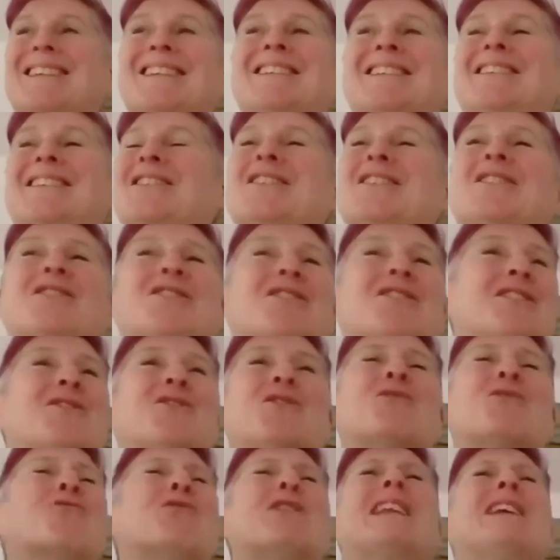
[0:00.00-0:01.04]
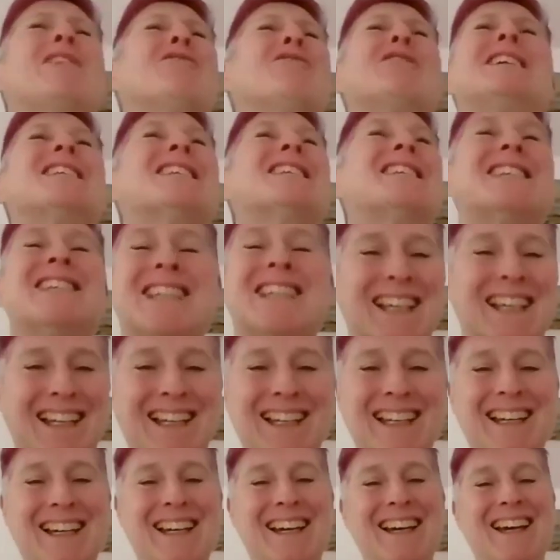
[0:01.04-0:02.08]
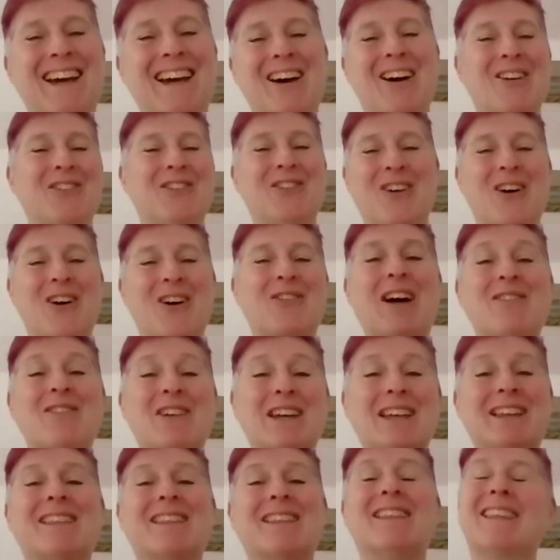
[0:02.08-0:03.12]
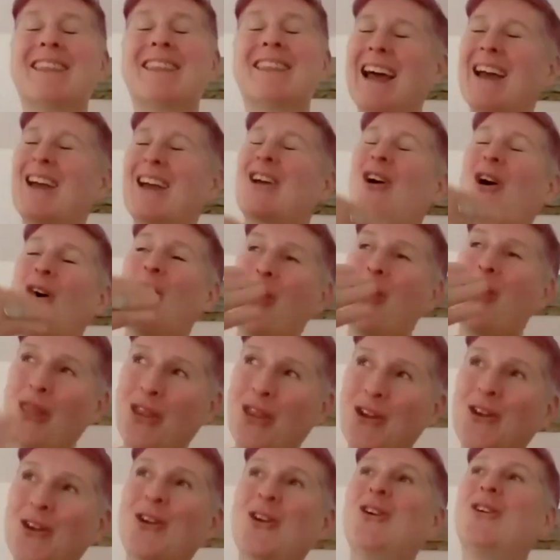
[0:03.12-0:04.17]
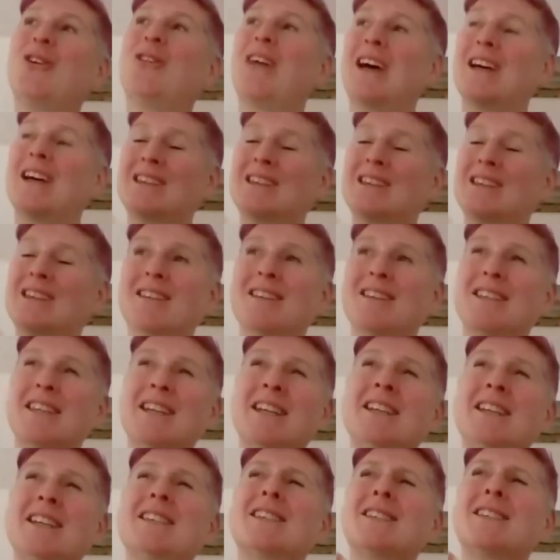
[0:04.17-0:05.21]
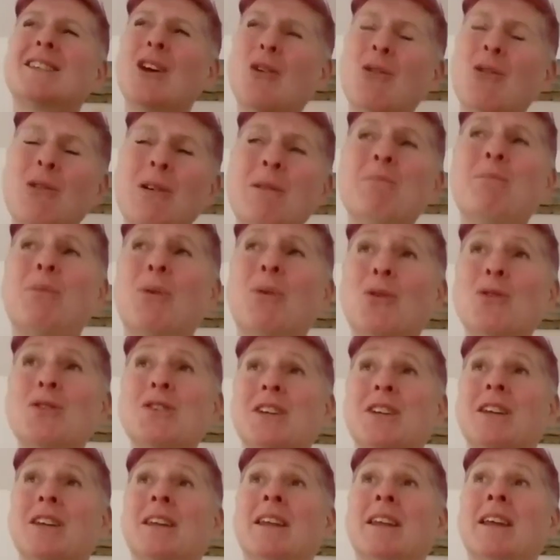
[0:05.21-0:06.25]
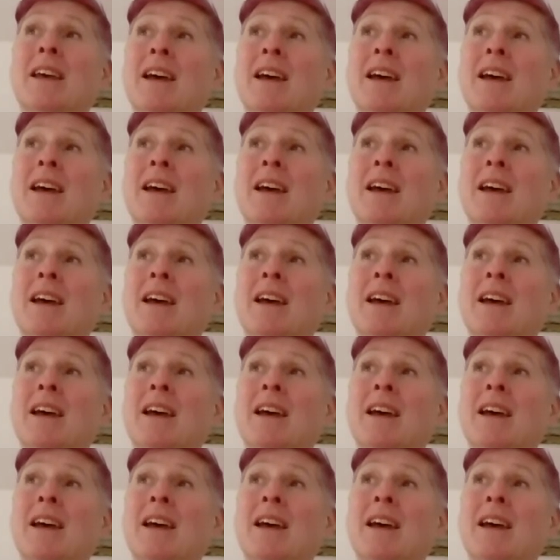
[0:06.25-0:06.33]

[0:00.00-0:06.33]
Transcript: just just from really recently of, of having that gone through that dance and it's so important